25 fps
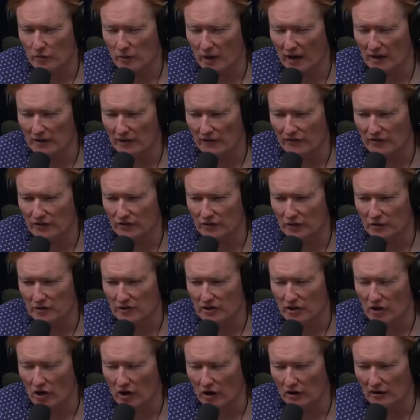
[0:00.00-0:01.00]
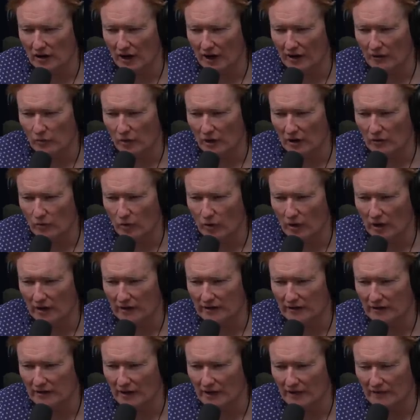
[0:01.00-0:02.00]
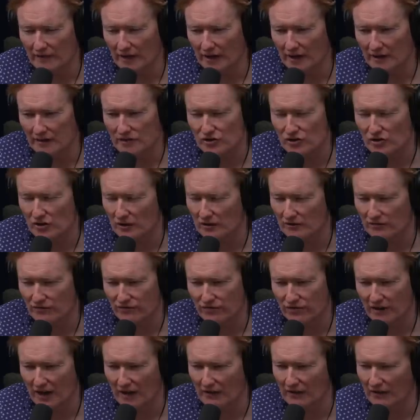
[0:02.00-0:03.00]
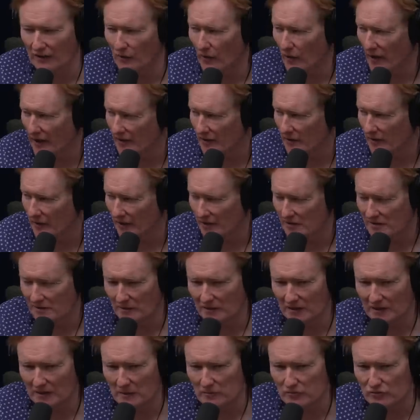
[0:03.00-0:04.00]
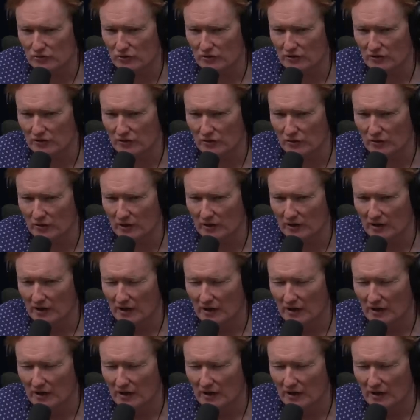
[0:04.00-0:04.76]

What I love to do is call 911 and then start firing away the minute someone comes through the door.